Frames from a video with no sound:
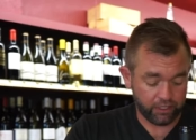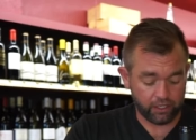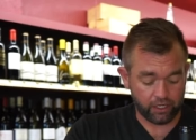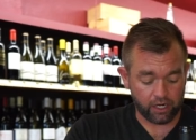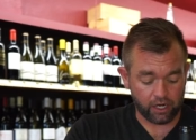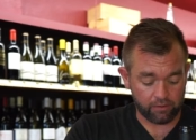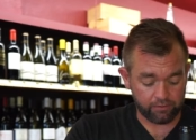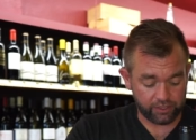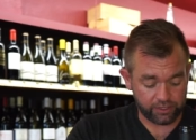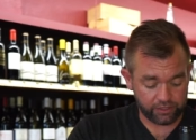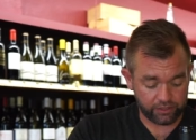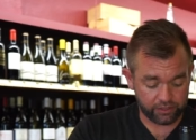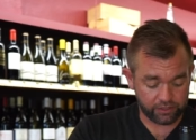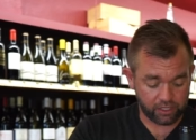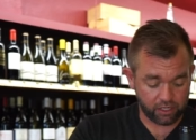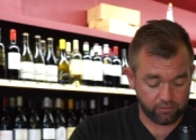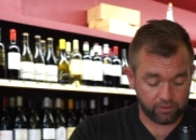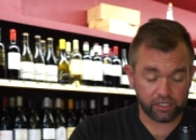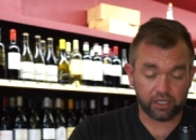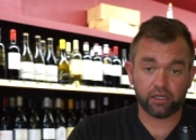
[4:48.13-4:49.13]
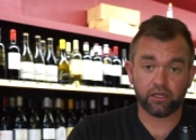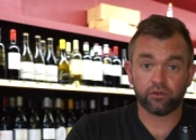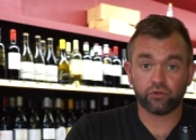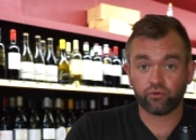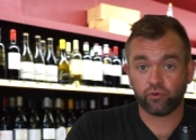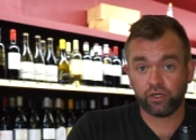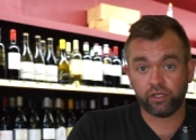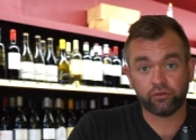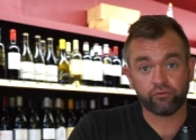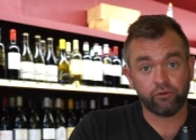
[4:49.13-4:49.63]
um, and this is coming in at
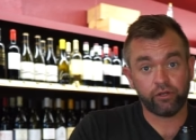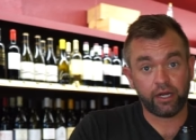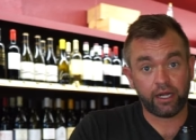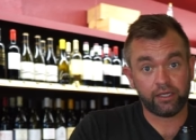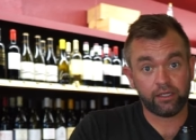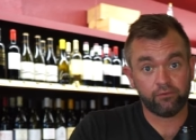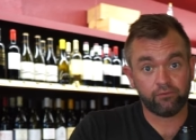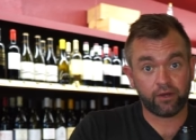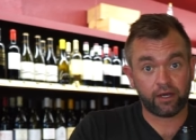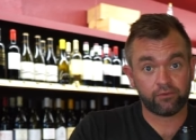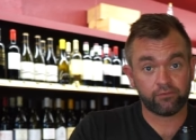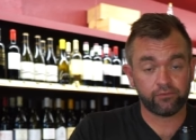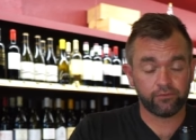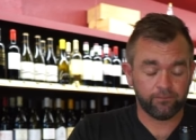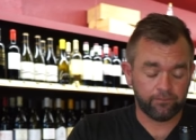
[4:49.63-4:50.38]
twenty three ninety five.